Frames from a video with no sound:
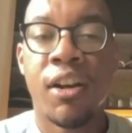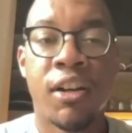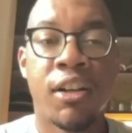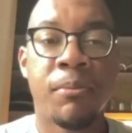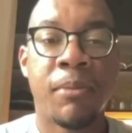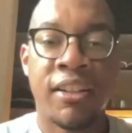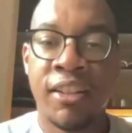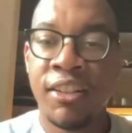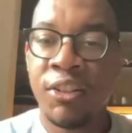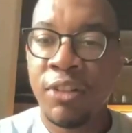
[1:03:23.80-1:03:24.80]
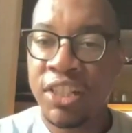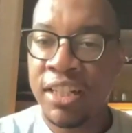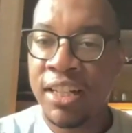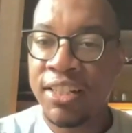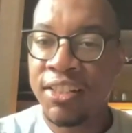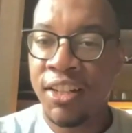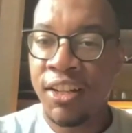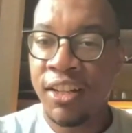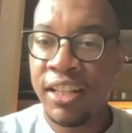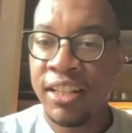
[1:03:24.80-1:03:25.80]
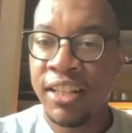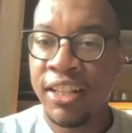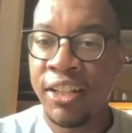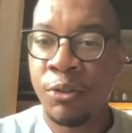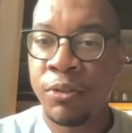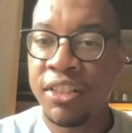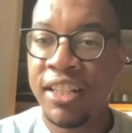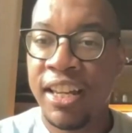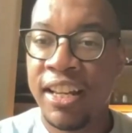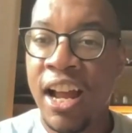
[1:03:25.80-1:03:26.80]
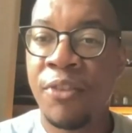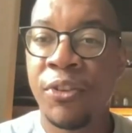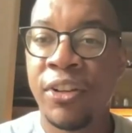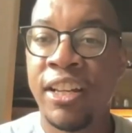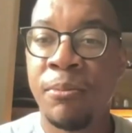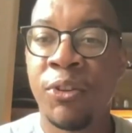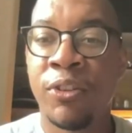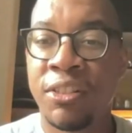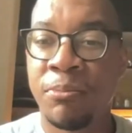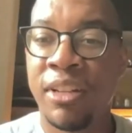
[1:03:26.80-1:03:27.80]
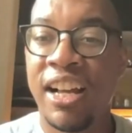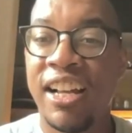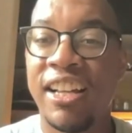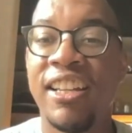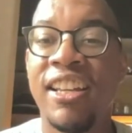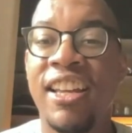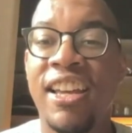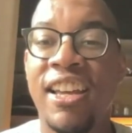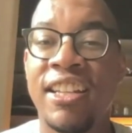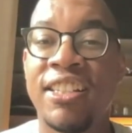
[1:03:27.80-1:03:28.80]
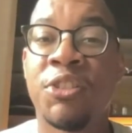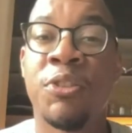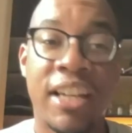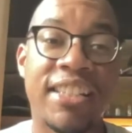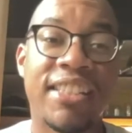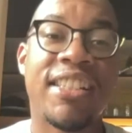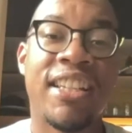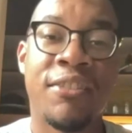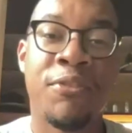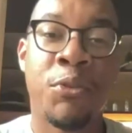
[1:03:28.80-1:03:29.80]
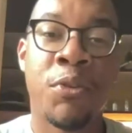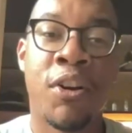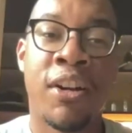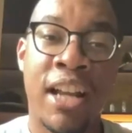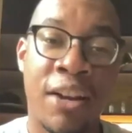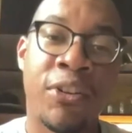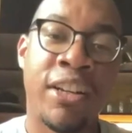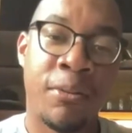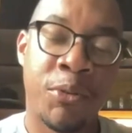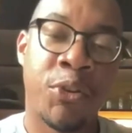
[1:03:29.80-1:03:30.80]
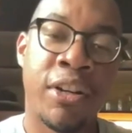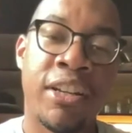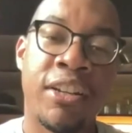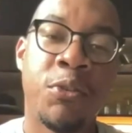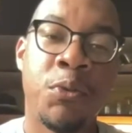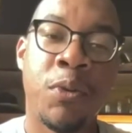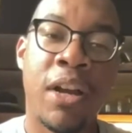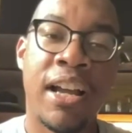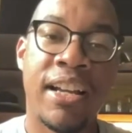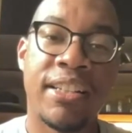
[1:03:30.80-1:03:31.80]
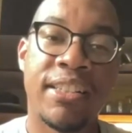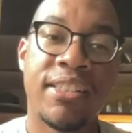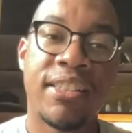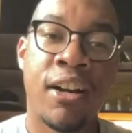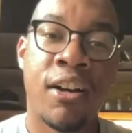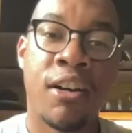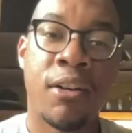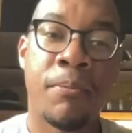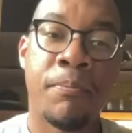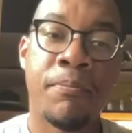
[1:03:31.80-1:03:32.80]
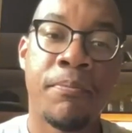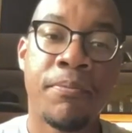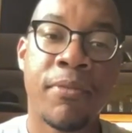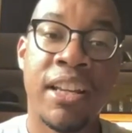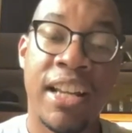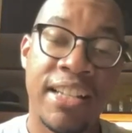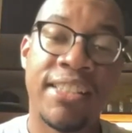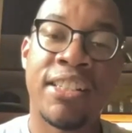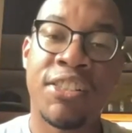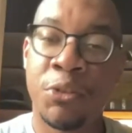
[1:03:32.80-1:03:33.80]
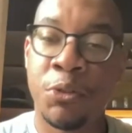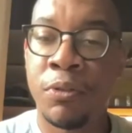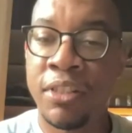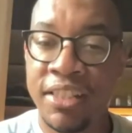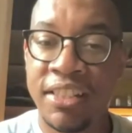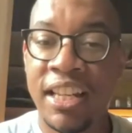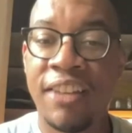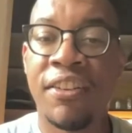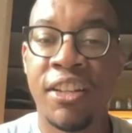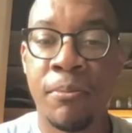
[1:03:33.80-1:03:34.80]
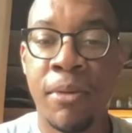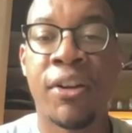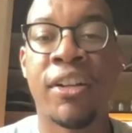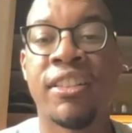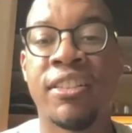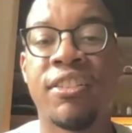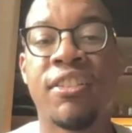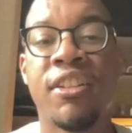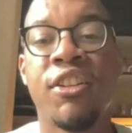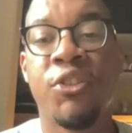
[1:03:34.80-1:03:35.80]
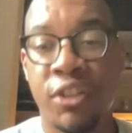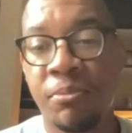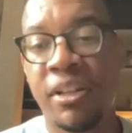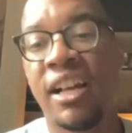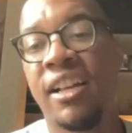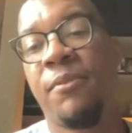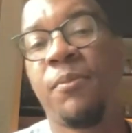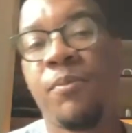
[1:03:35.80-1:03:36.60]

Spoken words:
Another question that I saw in here was, can African immigrants apply? And so yes, if you are an African immigrant who has an ancestor who was enslaved in the Americas, you can apply.